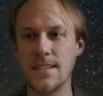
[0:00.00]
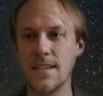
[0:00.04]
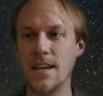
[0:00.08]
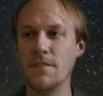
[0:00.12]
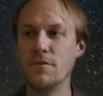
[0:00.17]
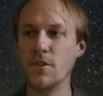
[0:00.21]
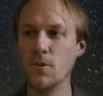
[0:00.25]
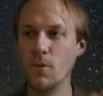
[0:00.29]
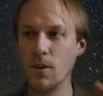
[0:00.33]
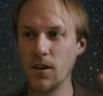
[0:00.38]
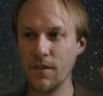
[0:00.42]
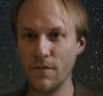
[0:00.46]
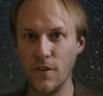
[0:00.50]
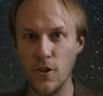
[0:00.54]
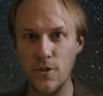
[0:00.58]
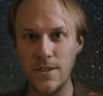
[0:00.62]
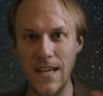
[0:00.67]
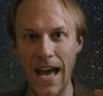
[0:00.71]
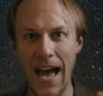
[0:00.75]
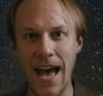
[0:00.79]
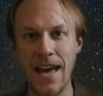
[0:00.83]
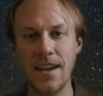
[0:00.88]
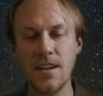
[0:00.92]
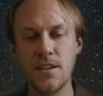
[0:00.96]
every one of those
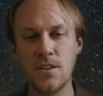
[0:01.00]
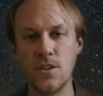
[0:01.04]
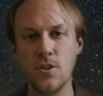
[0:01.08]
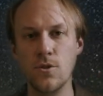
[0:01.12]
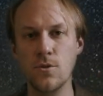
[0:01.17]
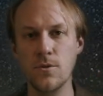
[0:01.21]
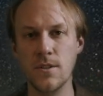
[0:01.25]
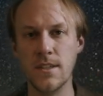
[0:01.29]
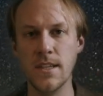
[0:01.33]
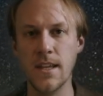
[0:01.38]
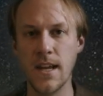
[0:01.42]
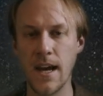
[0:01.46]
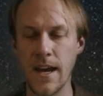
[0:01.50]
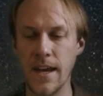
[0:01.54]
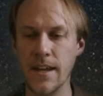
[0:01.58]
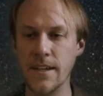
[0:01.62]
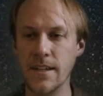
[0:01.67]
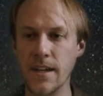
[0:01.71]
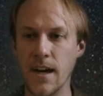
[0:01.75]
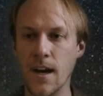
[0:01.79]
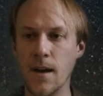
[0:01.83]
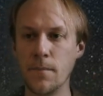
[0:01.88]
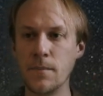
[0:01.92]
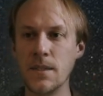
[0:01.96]
attitudes that I
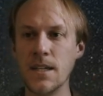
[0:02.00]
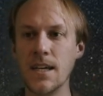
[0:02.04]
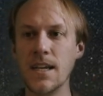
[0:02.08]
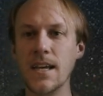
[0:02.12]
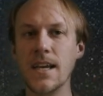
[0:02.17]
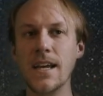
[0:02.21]
adopt